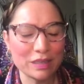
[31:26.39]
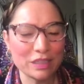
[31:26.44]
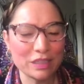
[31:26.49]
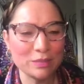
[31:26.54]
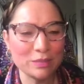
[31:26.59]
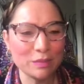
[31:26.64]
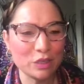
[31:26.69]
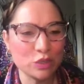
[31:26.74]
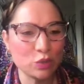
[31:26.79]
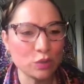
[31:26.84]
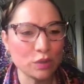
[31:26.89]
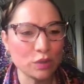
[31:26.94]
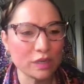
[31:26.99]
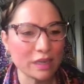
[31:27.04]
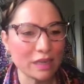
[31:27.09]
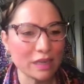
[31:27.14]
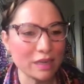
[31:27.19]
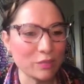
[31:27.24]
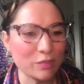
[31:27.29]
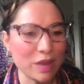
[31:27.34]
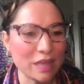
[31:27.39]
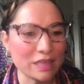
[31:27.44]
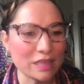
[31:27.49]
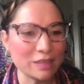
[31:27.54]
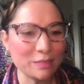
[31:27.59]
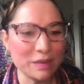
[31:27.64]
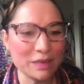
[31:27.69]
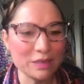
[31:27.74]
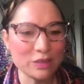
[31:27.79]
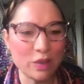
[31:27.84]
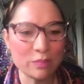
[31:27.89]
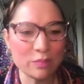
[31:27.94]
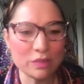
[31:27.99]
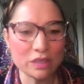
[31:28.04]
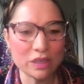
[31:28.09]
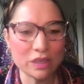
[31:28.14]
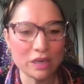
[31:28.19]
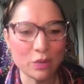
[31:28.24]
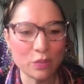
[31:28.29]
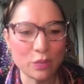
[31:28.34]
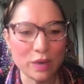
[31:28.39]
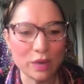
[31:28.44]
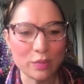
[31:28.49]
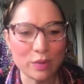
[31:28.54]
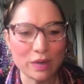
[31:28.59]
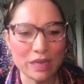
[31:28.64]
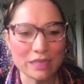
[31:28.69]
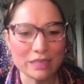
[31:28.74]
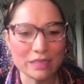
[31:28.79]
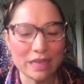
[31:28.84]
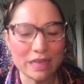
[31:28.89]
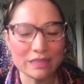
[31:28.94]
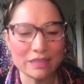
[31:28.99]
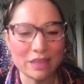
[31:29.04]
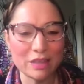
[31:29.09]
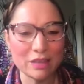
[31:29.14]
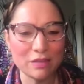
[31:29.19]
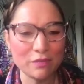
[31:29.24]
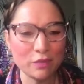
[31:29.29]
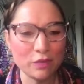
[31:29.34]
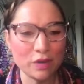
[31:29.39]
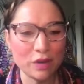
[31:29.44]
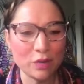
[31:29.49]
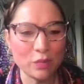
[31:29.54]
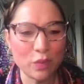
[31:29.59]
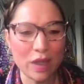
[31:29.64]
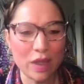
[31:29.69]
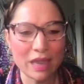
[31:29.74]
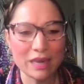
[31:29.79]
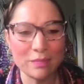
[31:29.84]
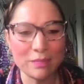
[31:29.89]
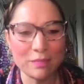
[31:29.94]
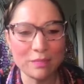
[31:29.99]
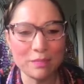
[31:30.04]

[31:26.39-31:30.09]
chimichurri recipe, so I'm just going to read what it says on the food and wine.